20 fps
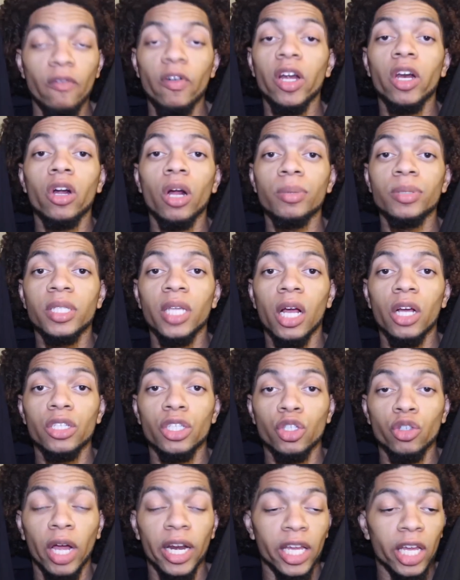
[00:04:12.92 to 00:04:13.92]
I run her
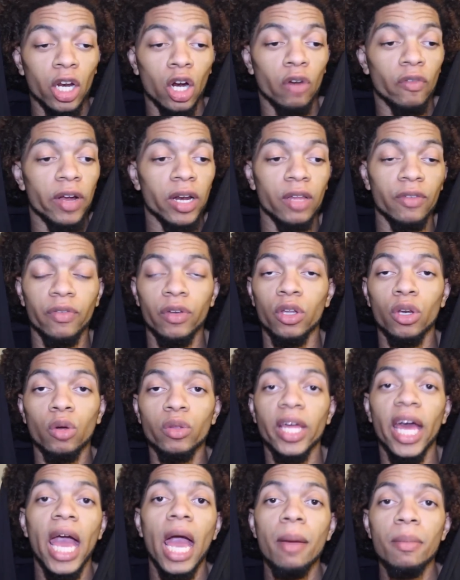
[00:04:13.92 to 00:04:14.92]
upstairs and try to get her ready for, you
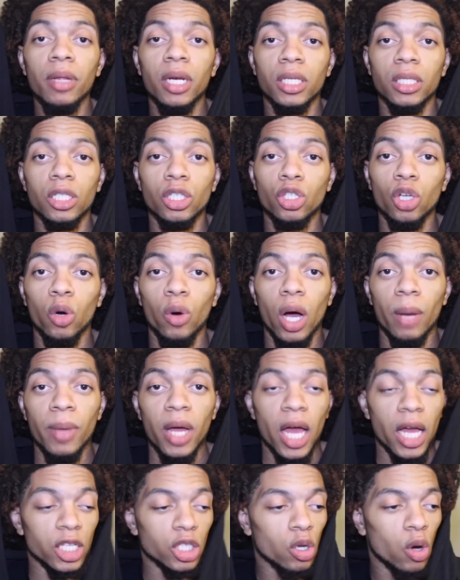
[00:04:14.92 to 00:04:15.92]
know, the ambulance to show
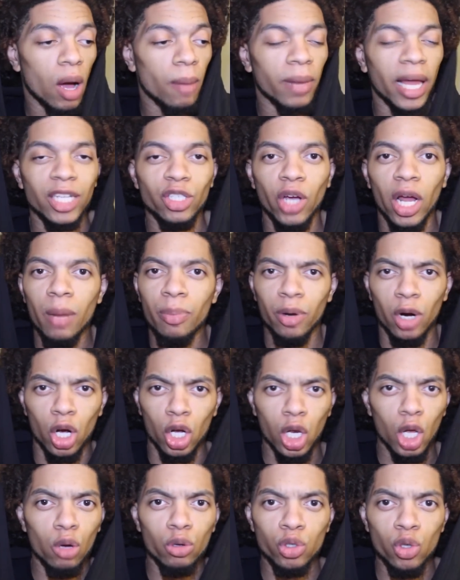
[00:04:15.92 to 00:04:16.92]
up. So I'm like trying to put her
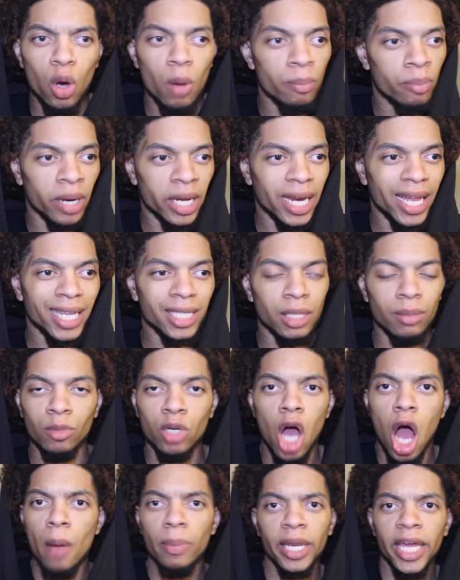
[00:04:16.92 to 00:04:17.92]
clothes on, but it's some
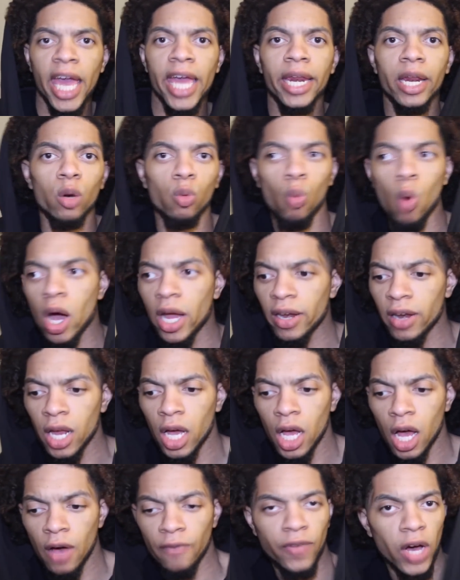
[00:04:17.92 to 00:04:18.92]
complicated one
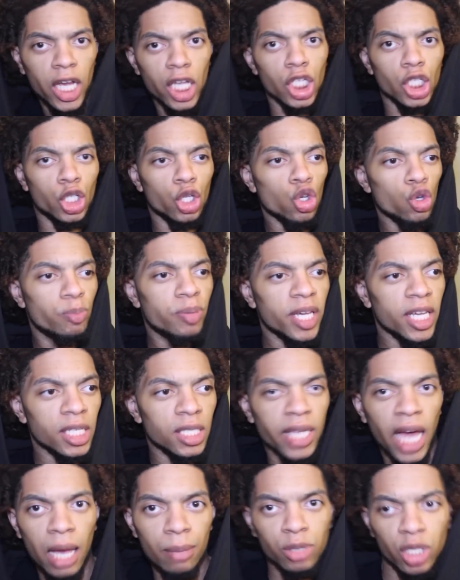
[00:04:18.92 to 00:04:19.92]
fucking
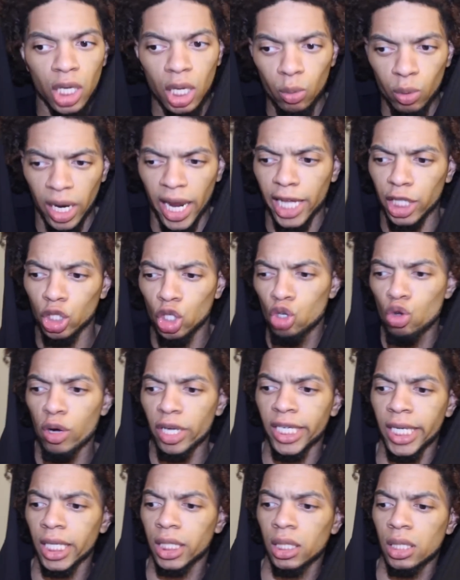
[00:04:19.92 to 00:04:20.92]
two-piece type shit with like 2
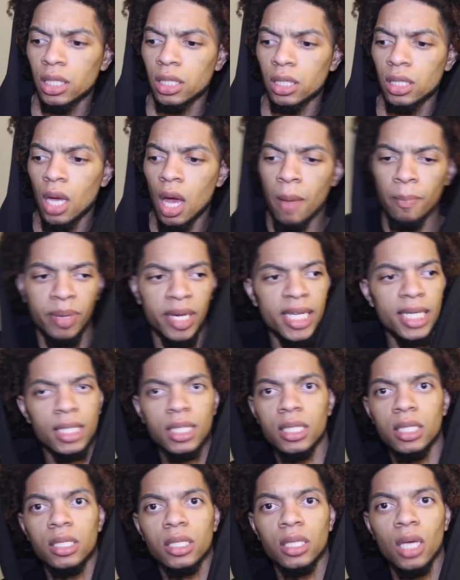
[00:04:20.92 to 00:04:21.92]
addition
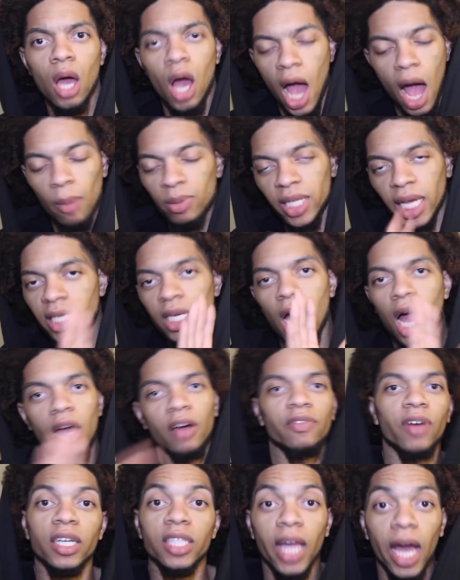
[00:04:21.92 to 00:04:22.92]
pieces. I was like,
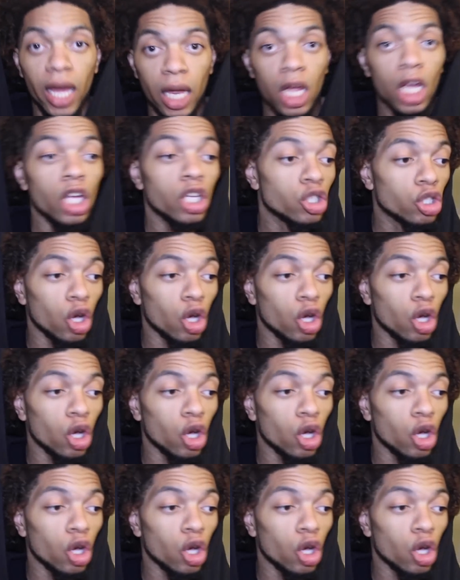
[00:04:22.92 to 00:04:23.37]
nah, fuck that.